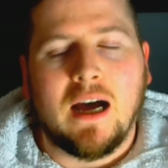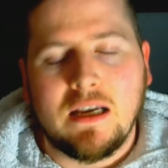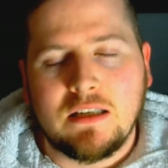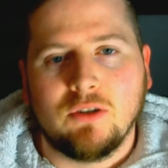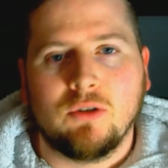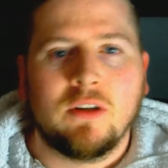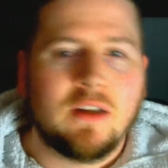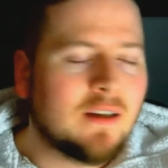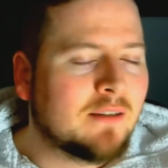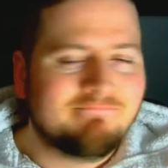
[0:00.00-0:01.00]
Arsenal,
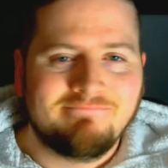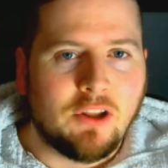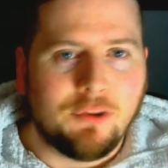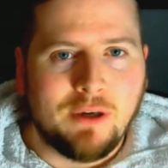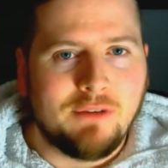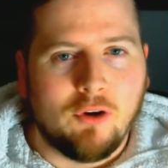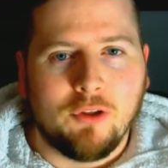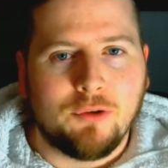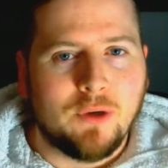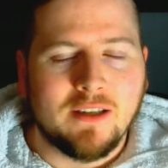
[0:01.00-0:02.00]
the
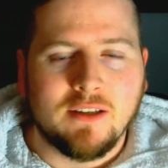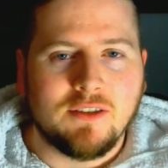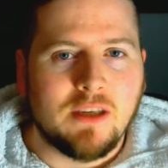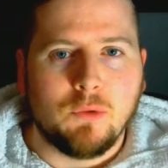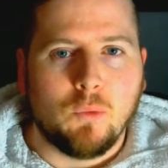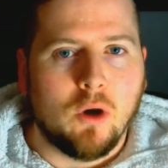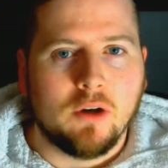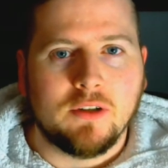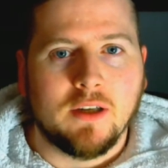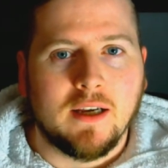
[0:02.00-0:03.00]
3-4-3 didn't seem to
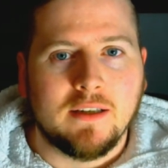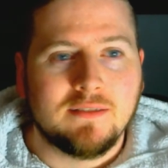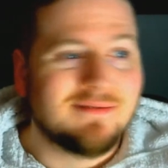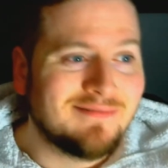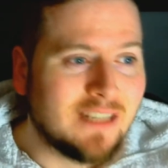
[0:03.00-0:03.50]
work today.